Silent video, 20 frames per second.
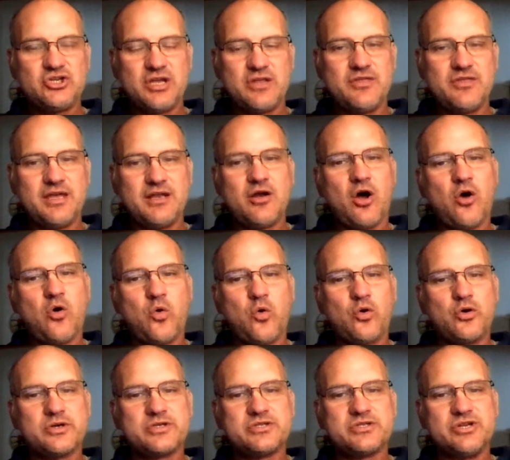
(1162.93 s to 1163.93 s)
And then of
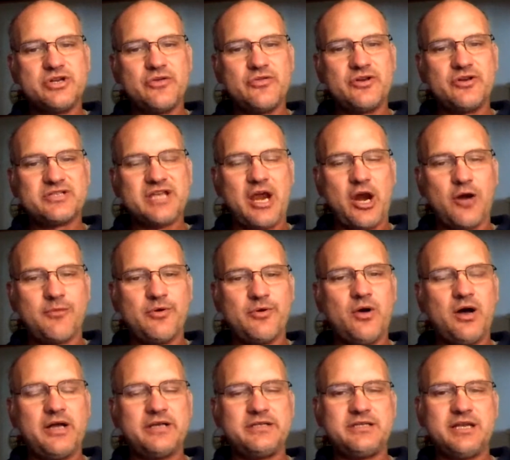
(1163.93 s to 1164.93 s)
course, there's caribou
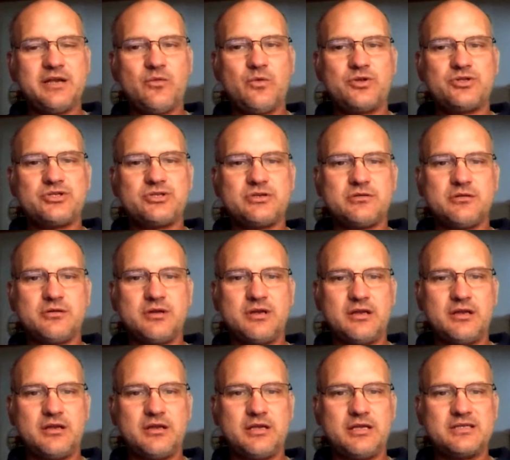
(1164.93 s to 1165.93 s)
hunting, which
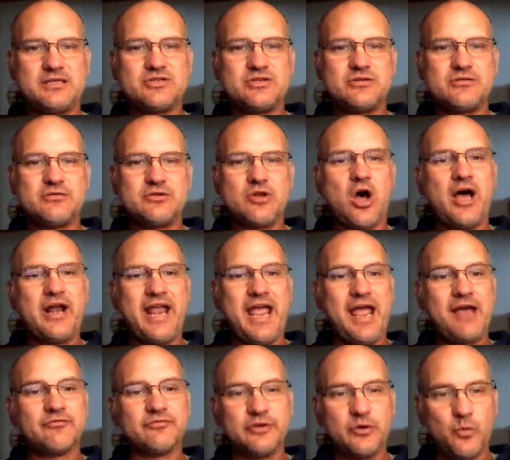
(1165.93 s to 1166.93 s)
is not
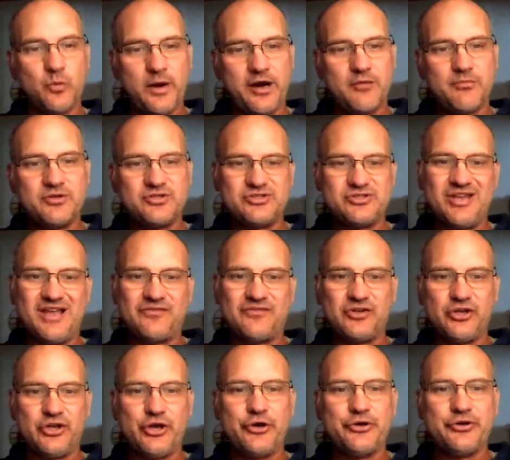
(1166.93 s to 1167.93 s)
everywhere, but so you have to
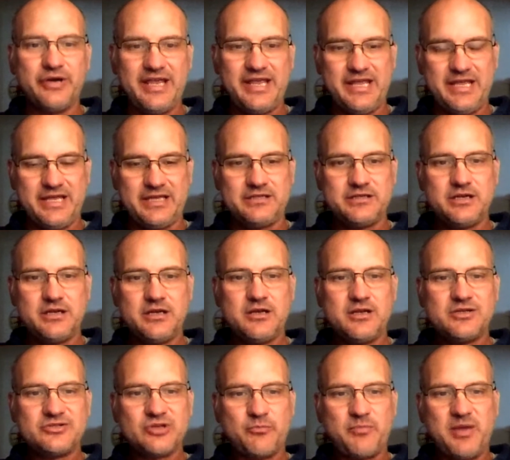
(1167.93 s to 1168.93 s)
go to it.
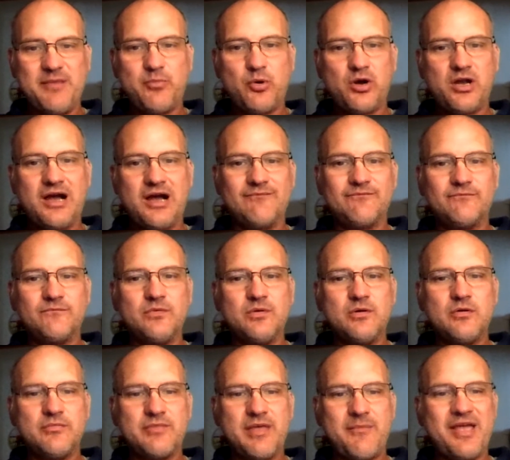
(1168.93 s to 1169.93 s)
So people come,
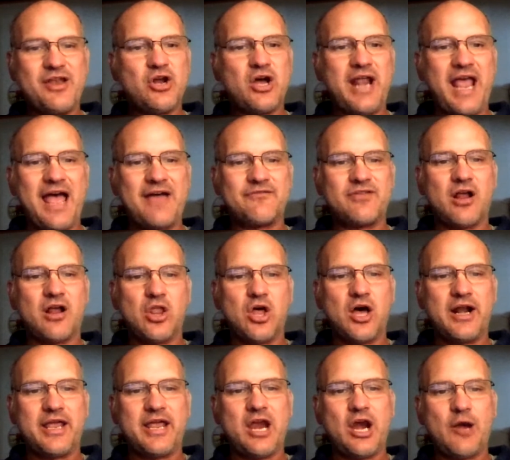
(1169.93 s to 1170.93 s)
they may not have a lot
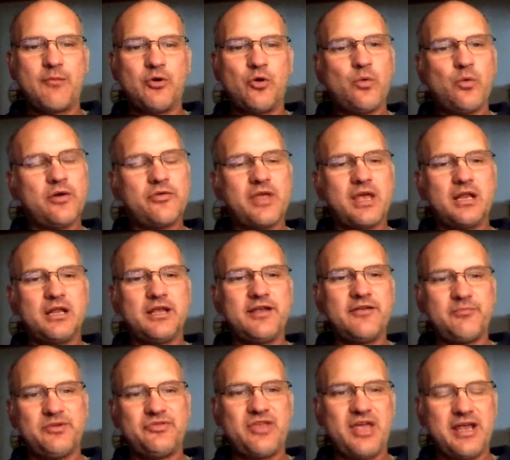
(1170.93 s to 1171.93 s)
of caribou where they live,
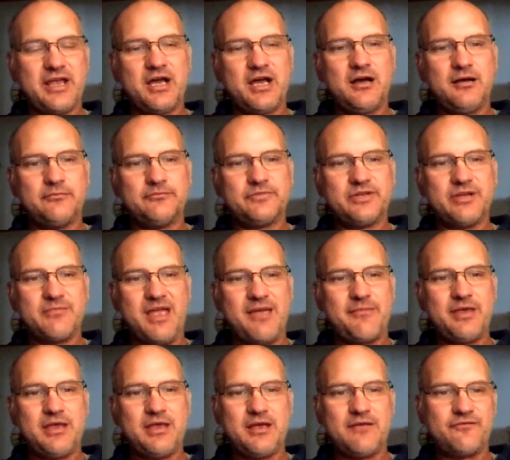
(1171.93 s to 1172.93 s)
but they come to
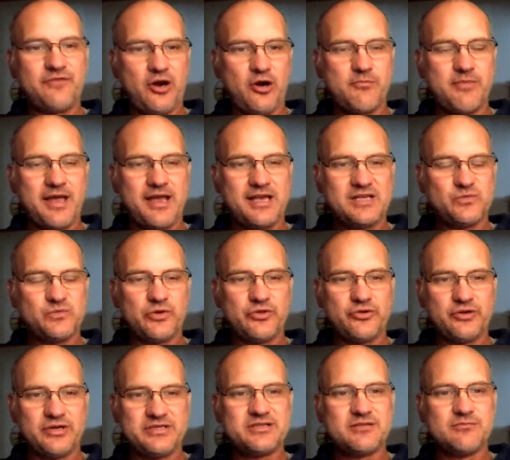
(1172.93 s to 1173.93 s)
maybe Fairbanks where there
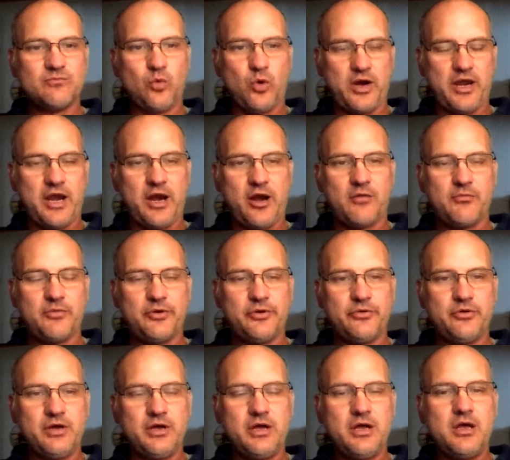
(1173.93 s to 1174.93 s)
is some more caribou.
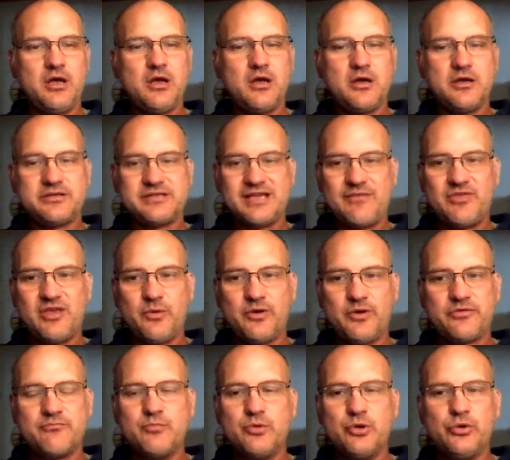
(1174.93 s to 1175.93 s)
Same thing with
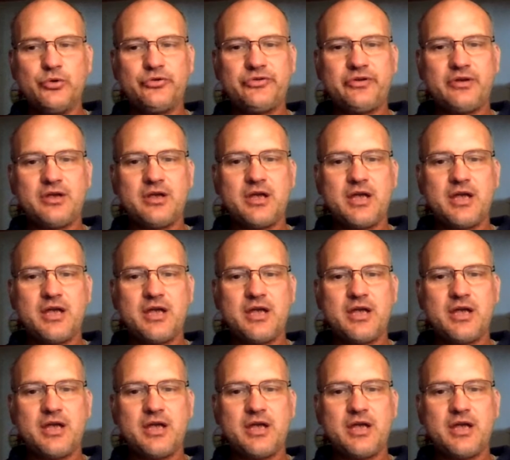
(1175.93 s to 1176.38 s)
moose.